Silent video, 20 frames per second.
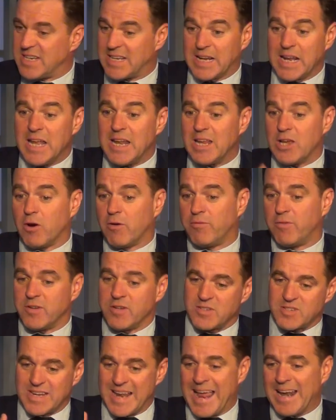He clearly offered
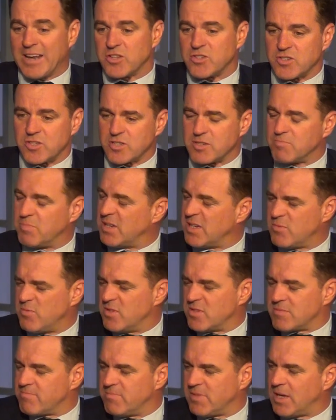his analysis, but he
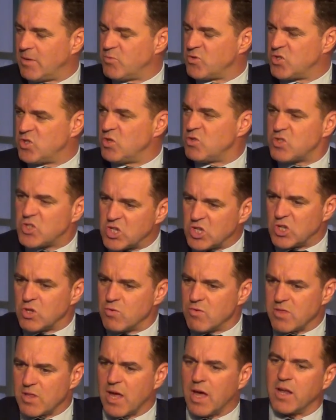was, he was used to
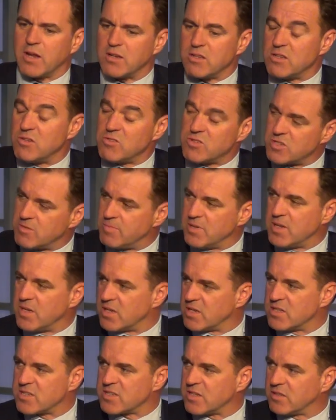doing that and used to being
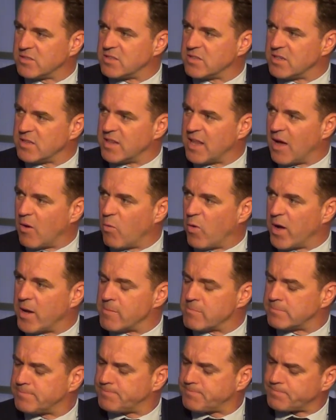consulted in that way.
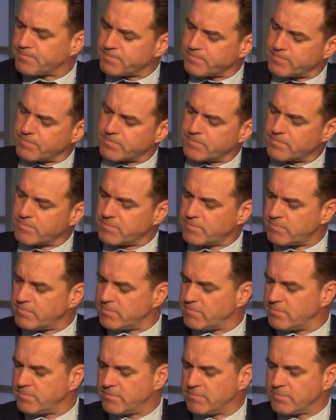
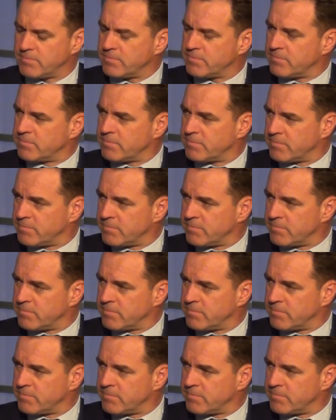Um,